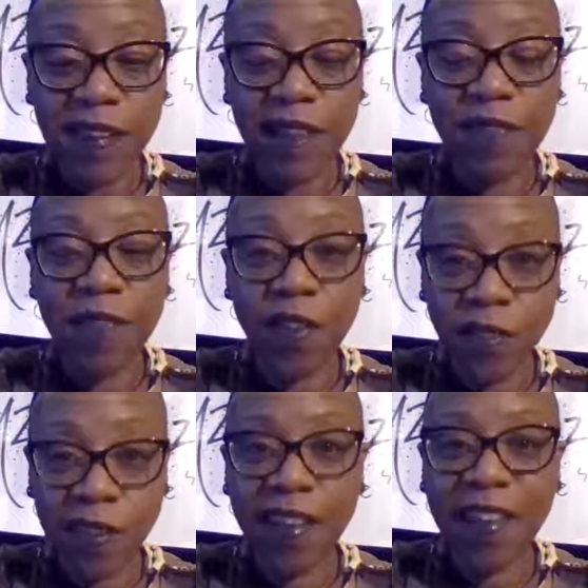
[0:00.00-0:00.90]
I
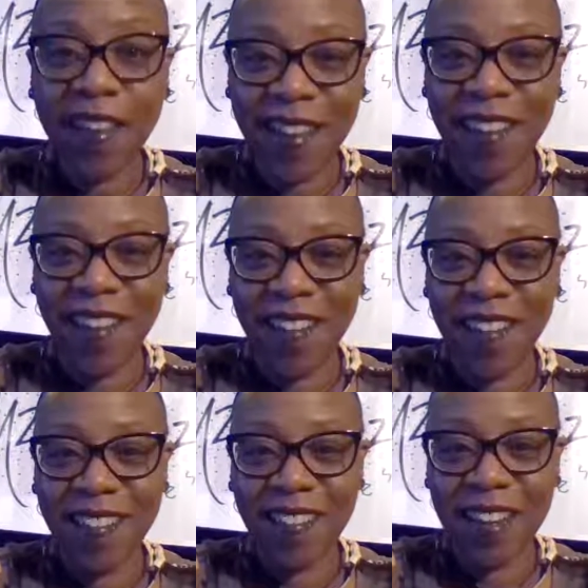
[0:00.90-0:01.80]
felt it
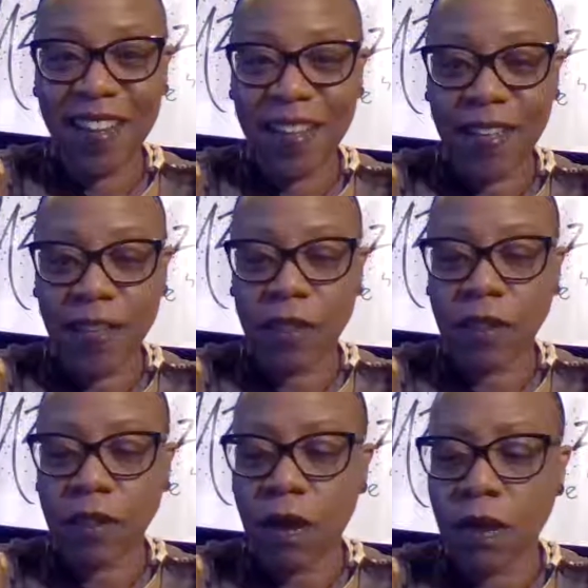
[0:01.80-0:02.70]
here, right?
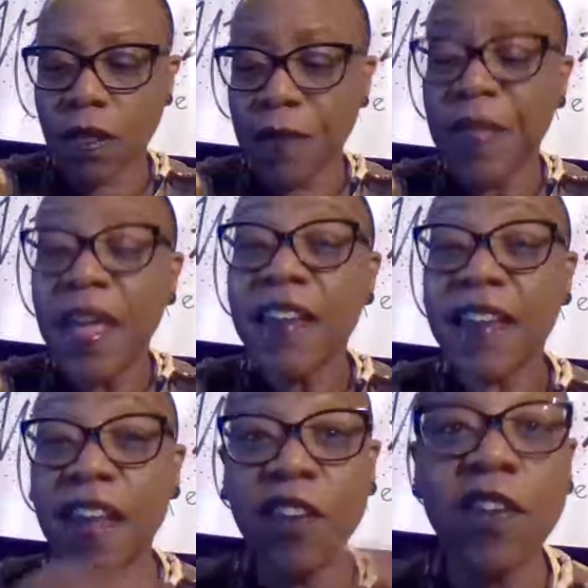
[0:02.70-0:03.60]
Started.
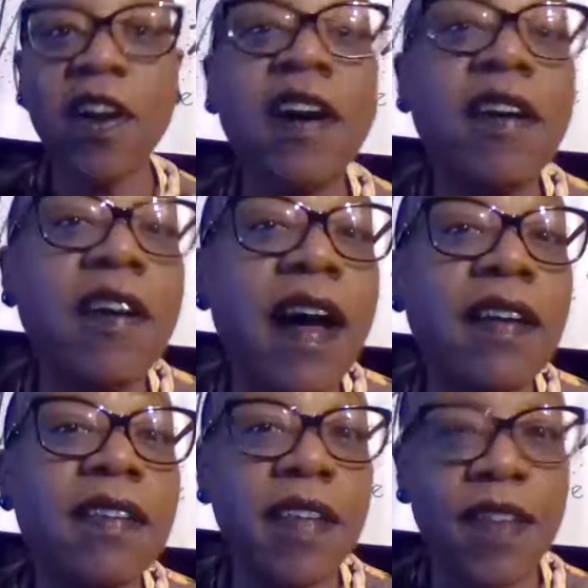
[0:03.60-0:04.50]
Now, you know how,
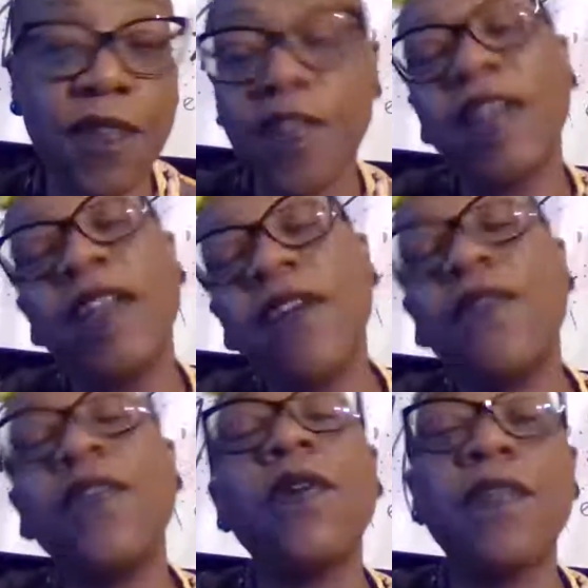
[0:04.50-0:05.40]
if any of
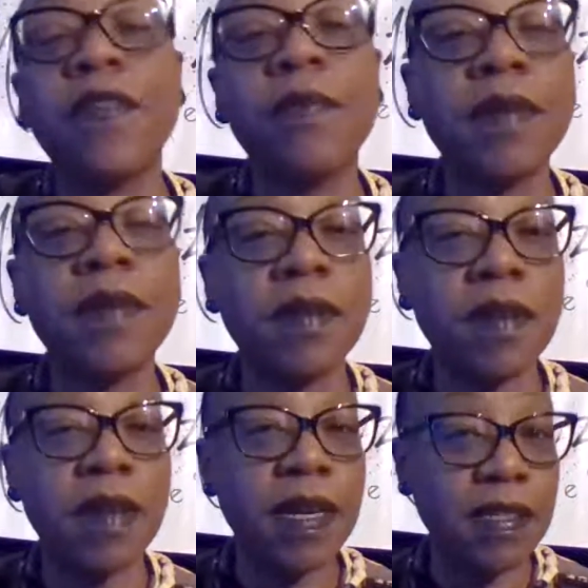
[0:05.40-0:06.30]
you have ever been
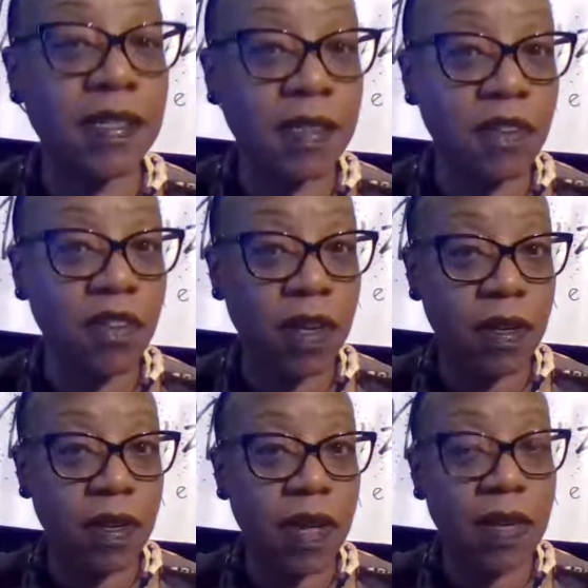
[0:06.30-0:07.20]
under
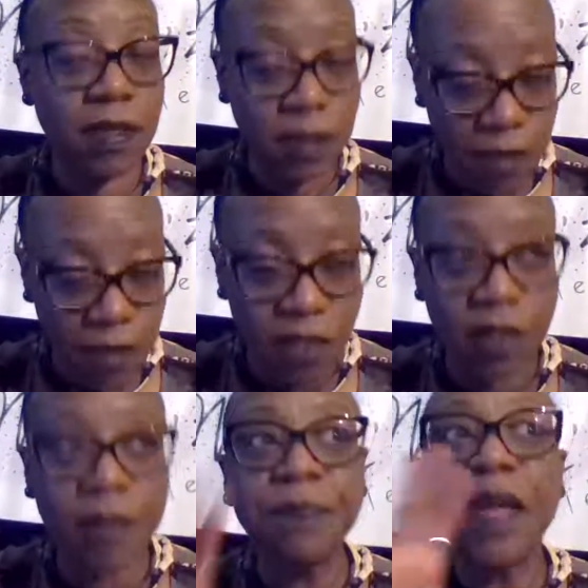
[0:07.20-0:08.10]

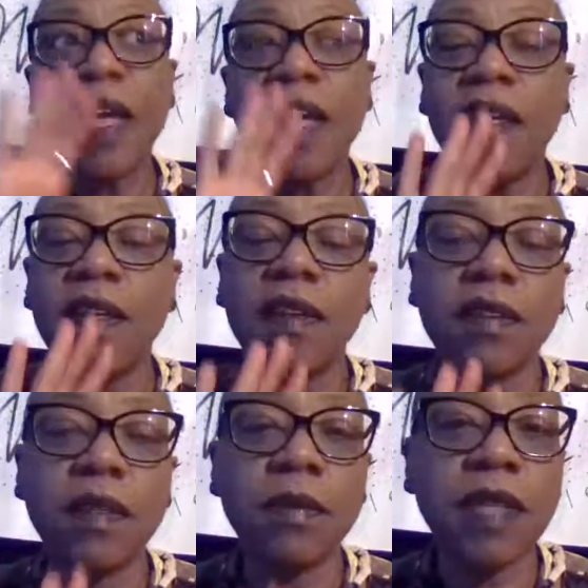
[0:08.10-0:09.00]
anesthesia,
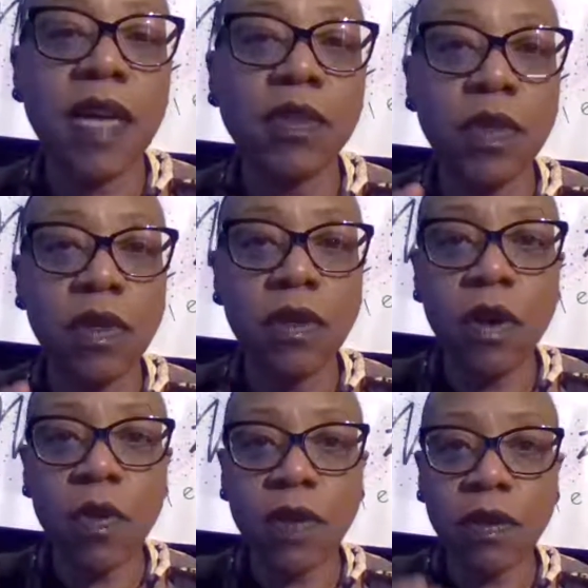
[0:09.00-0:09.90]
sometimes when you
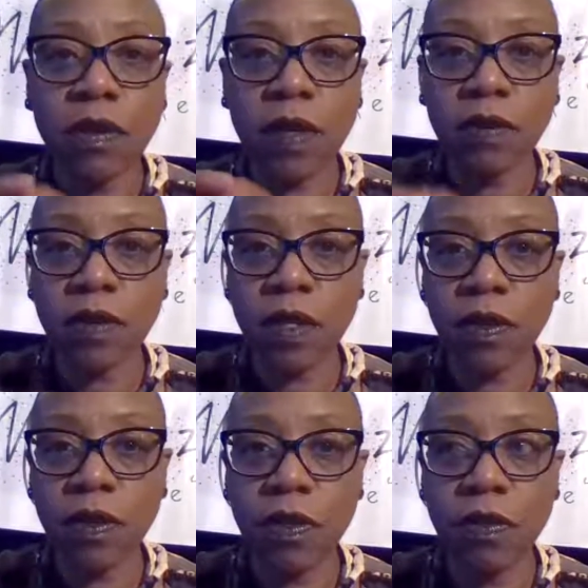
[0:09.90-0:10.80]
go under, they'll tell
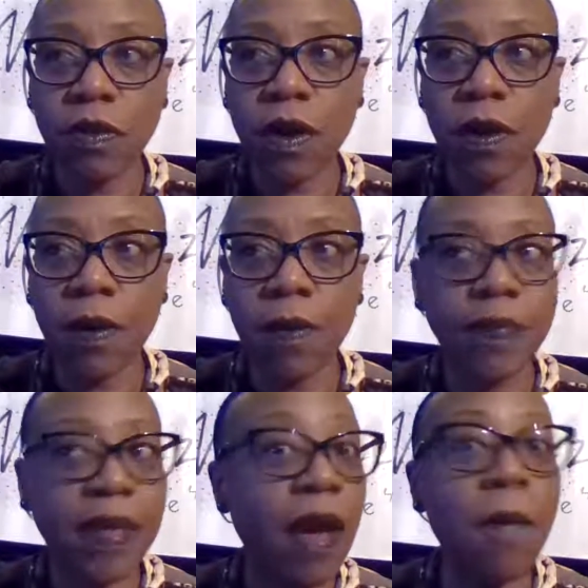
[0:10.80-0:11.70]
you,
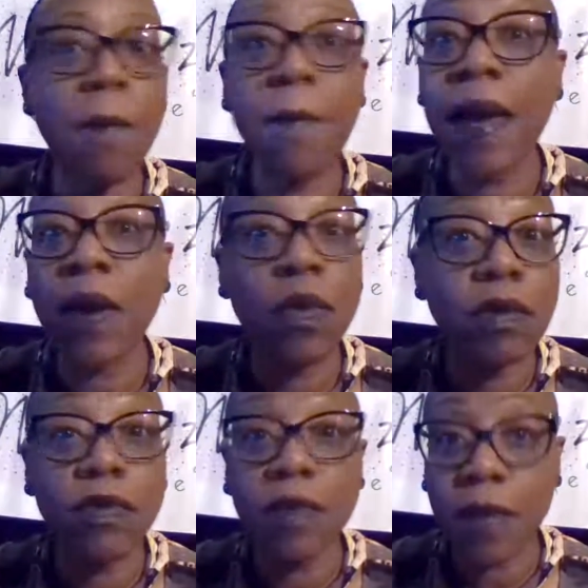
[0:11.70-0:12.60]
count
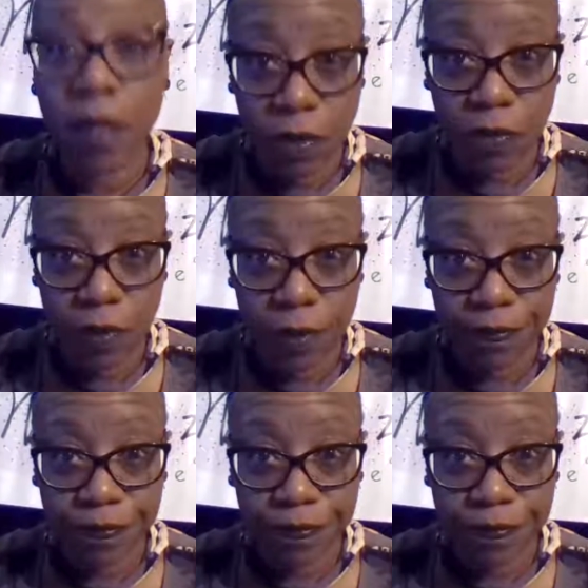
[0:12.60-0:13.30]
backward from 100.